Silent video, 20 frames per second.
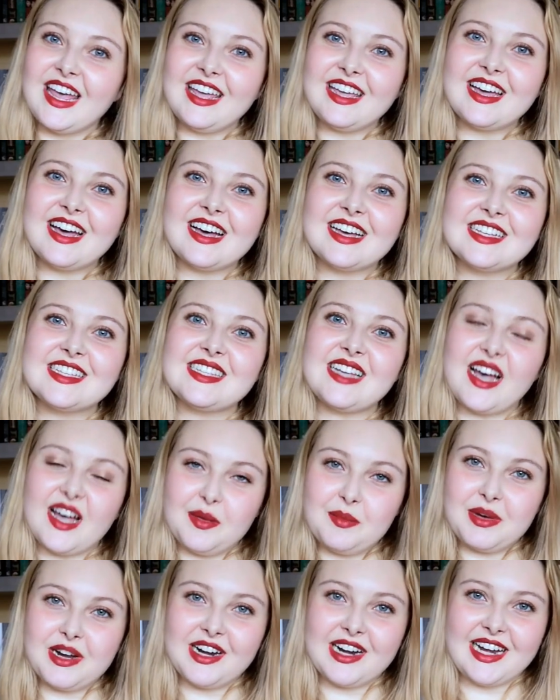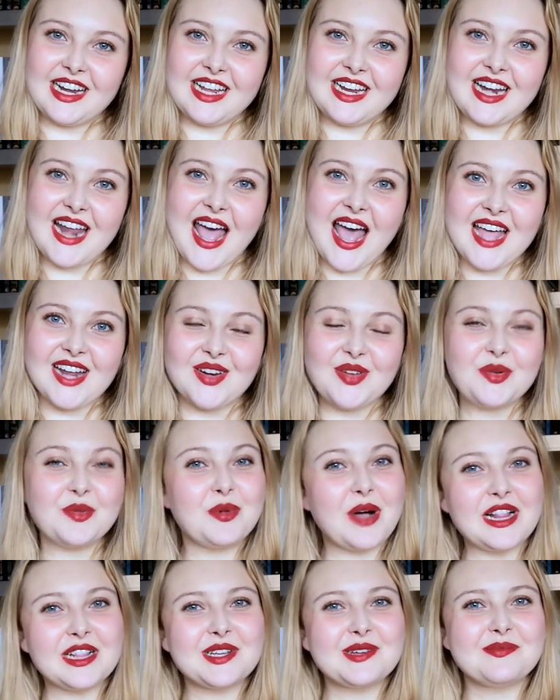Hey guys, I'm Marilyn and
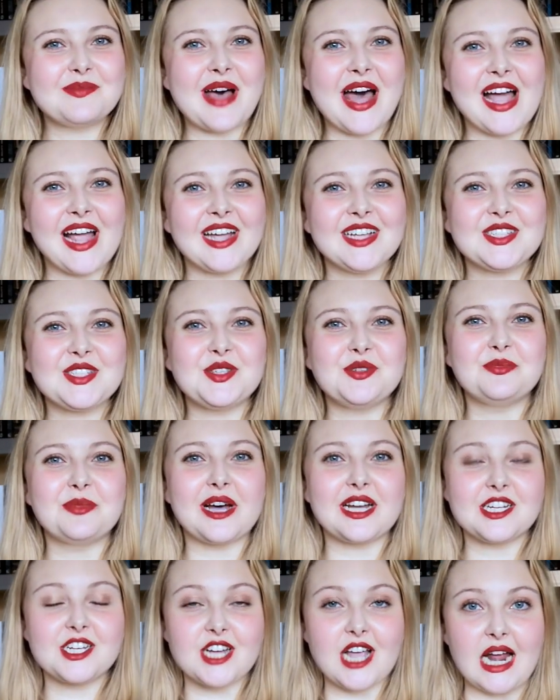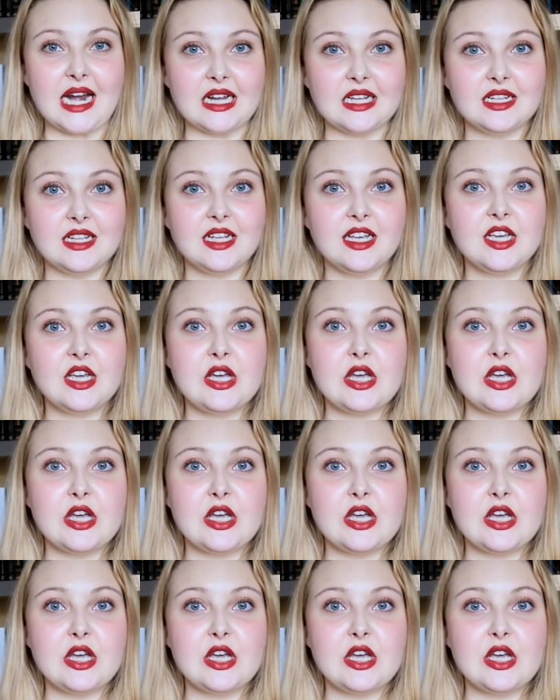welcome back to my channel.